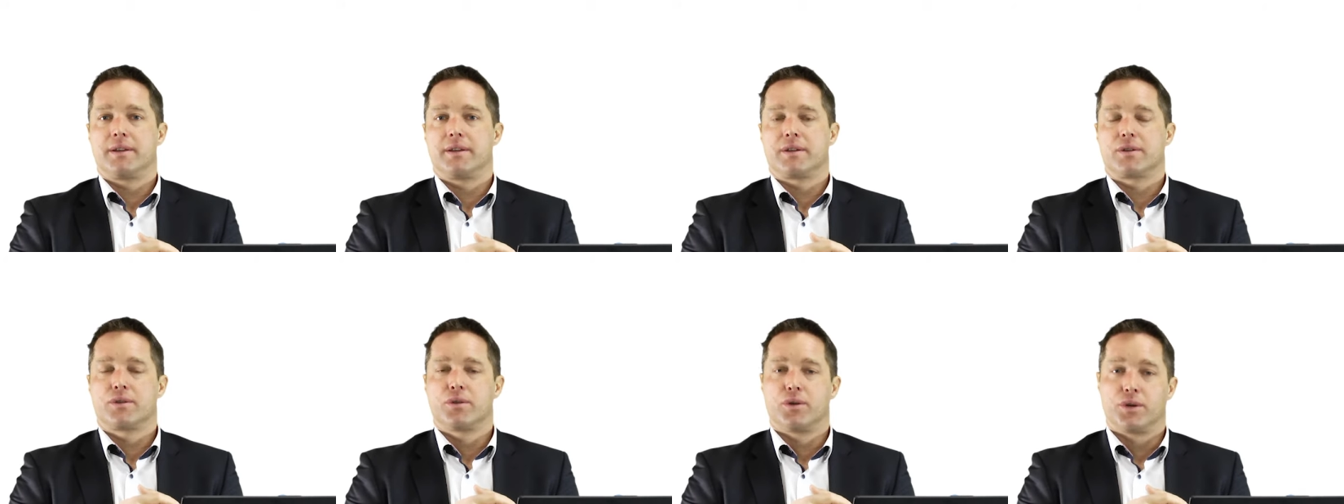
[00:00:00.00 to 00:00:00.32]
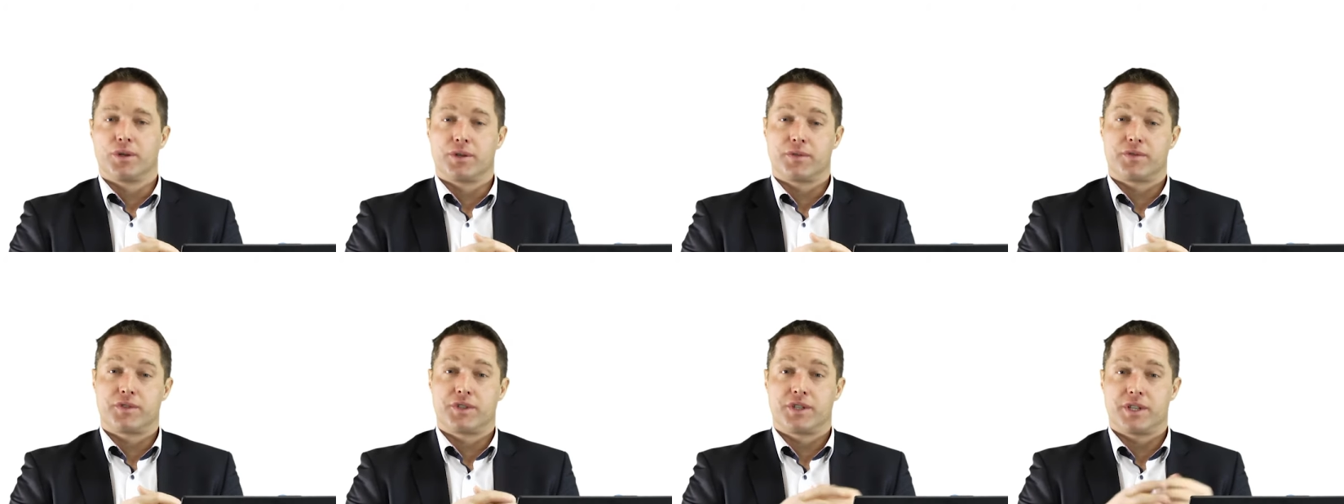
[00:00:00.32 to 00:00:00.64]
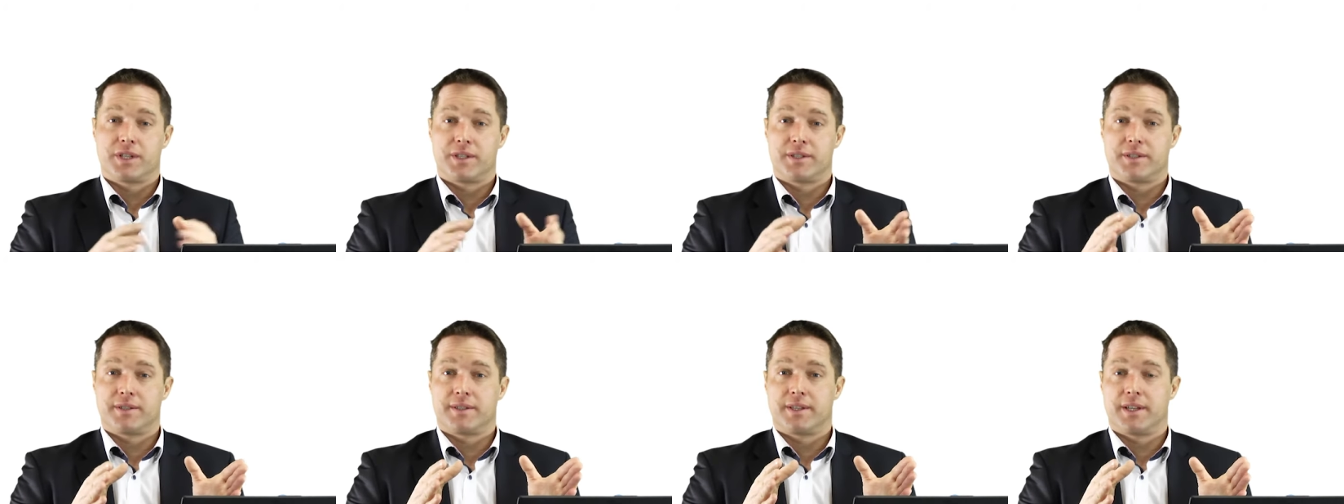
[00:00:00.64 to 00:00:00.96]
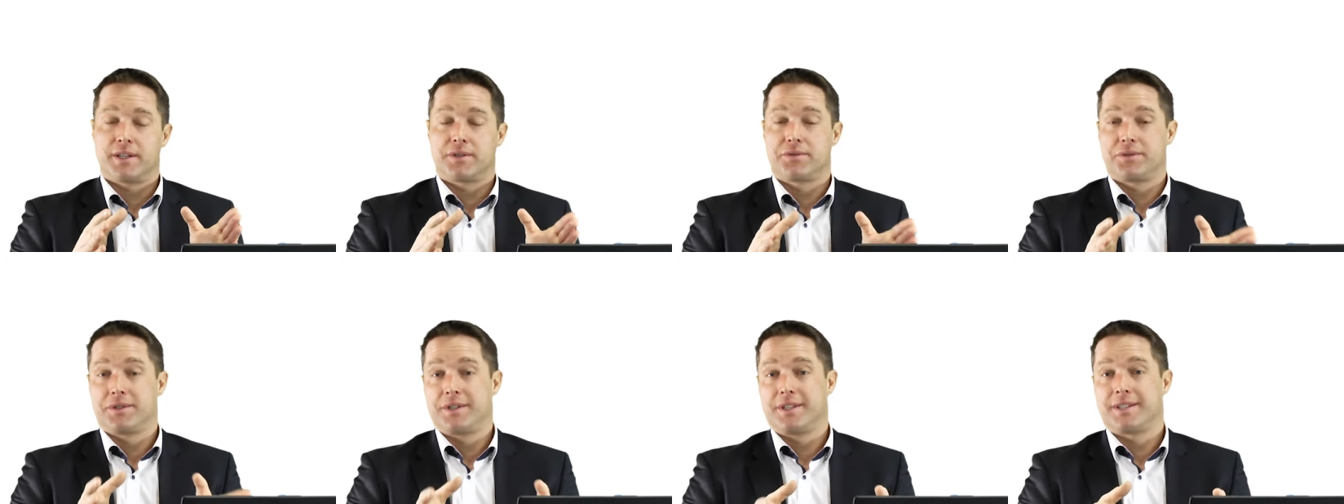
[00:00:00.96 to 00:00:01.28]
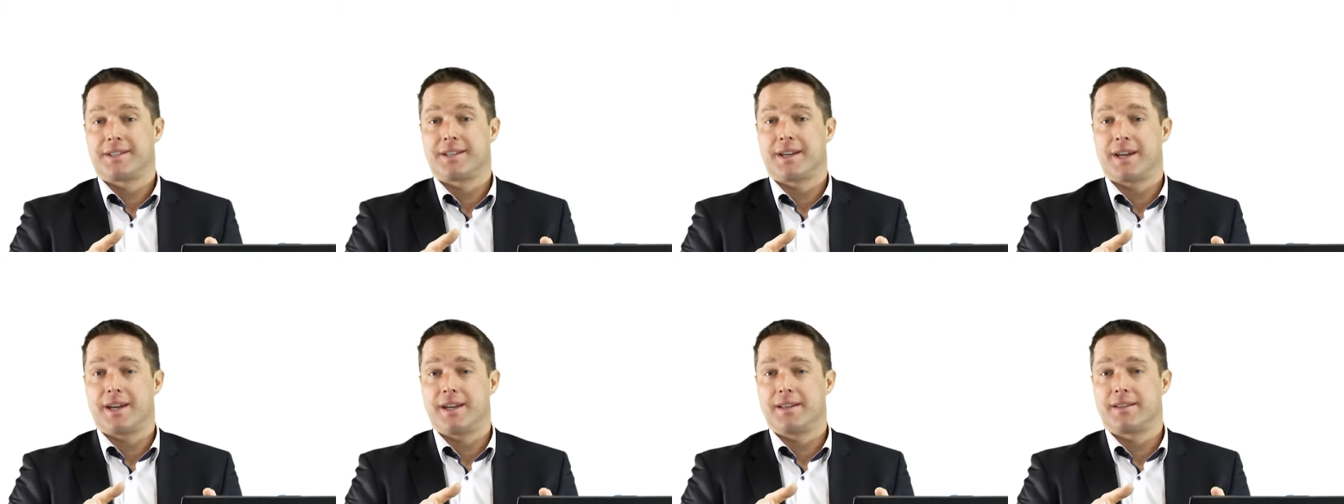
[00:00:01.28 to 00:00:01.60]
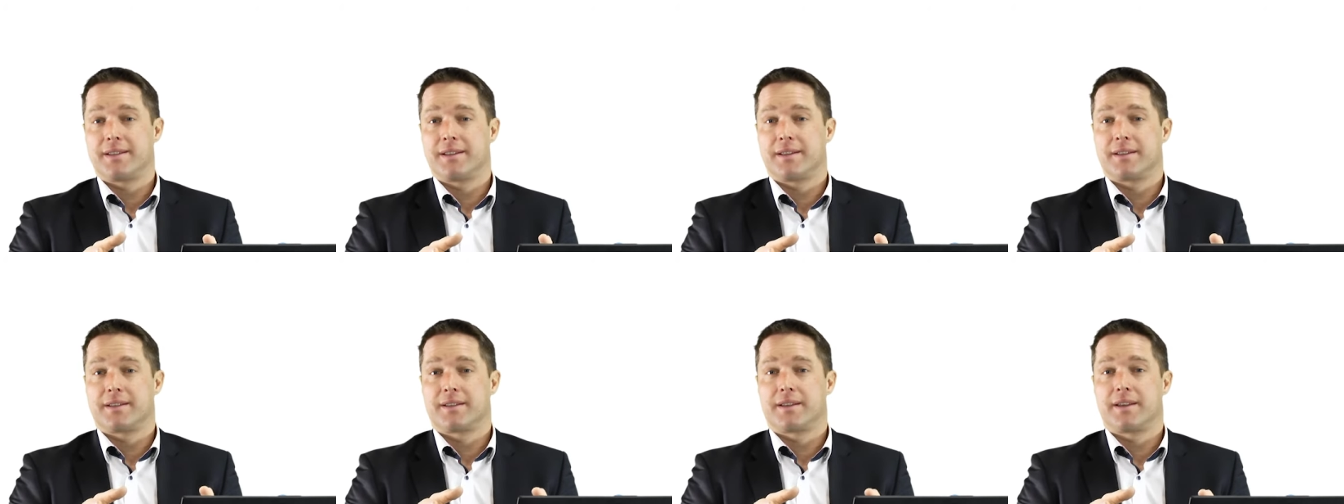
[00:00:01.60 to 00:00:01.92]
Court of Justice had to decide
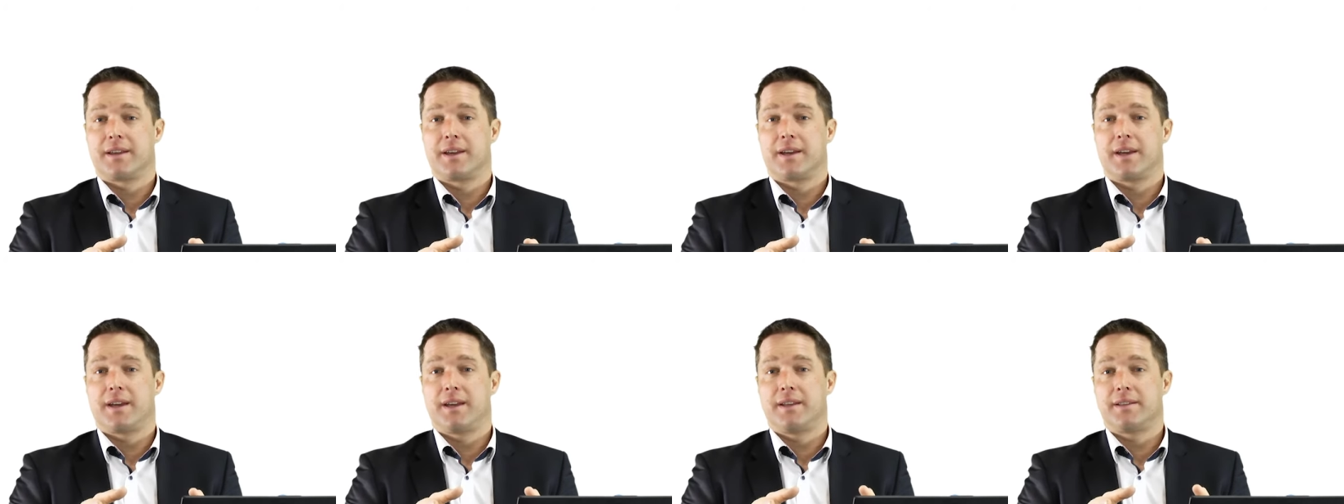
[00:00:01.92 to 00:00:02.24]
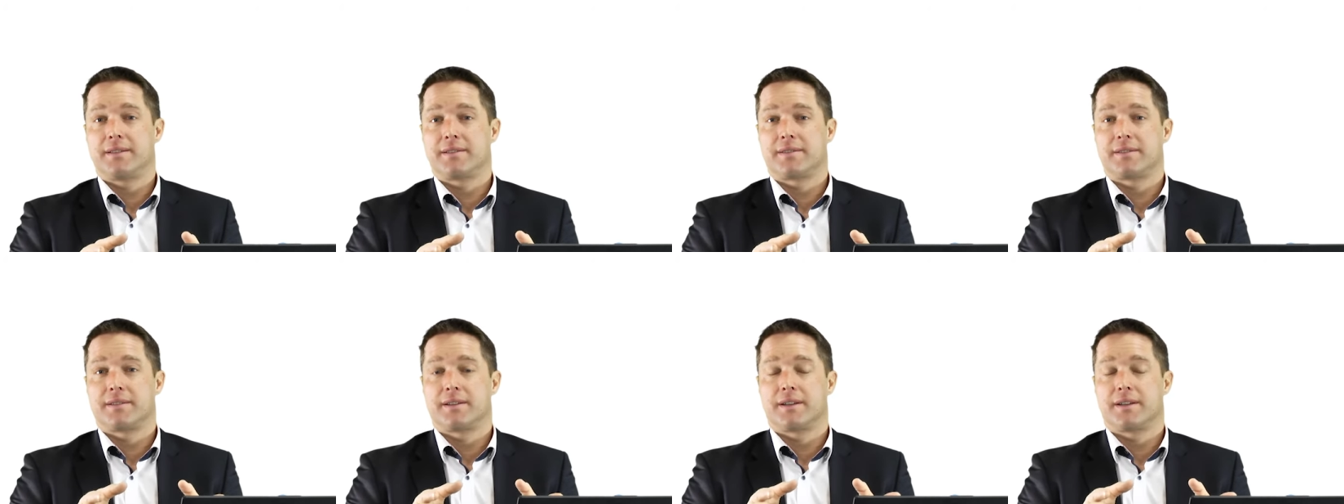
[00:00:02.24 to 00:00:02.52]
that case,